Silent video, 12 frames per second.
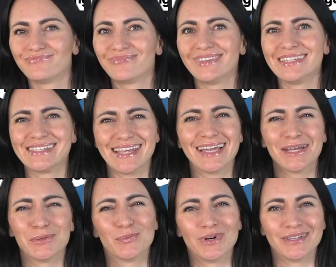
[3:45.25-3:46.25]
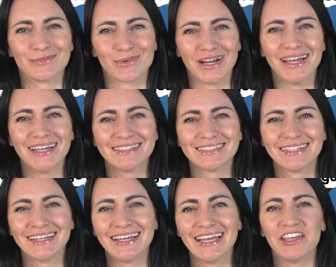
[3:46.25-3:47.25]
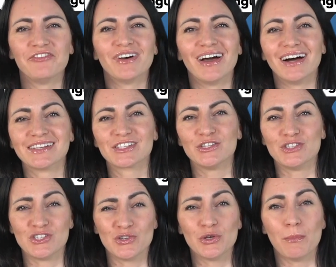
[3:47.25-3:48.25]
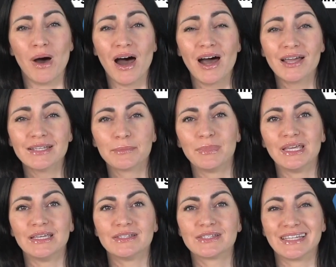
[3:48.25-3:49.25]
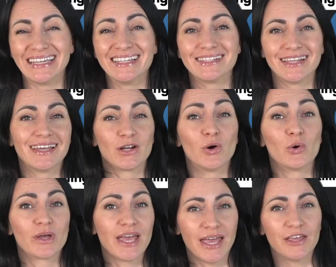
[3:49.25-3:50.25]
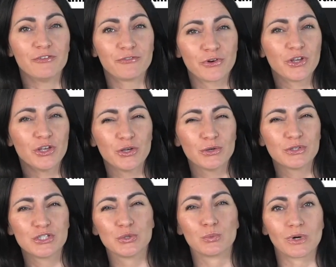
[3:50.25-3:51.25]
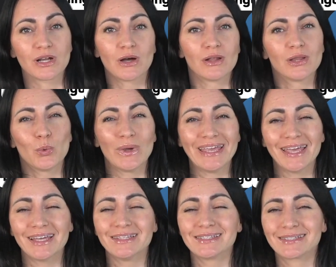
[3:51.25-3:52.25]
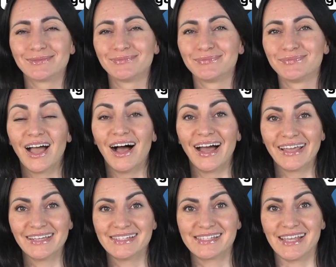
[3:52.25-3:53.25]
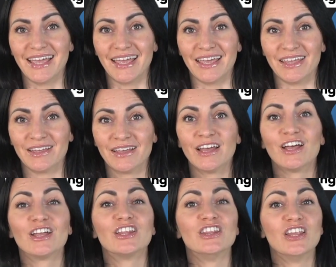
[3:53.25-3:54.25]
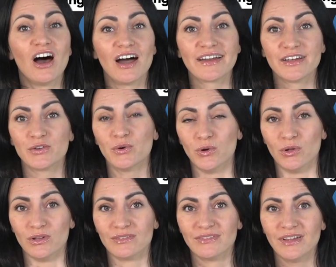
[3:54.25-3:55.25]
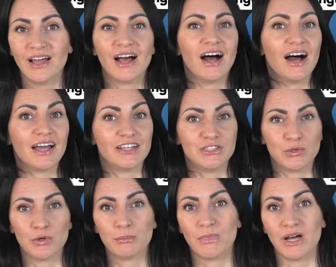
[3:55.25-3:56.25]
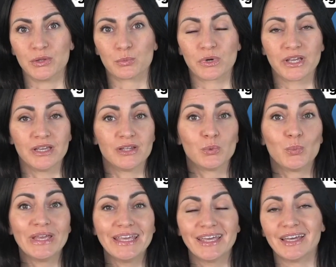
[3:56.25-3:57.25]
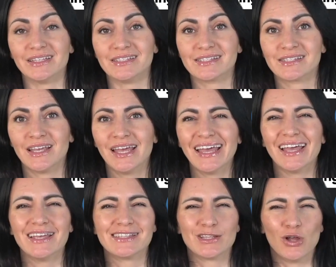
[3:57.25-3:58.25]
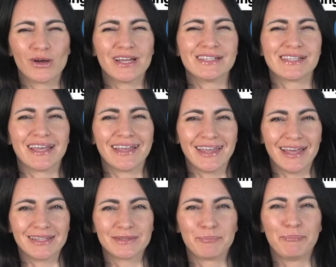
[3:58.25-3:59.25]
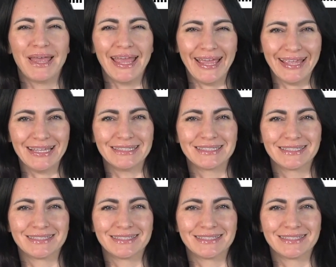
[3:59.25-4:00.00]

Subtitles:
The second one, right? If I ask you, do you mind, means, is that okay for you to work on the weekends? I can say, not at all. I don't mind working on weekends as long as I get paid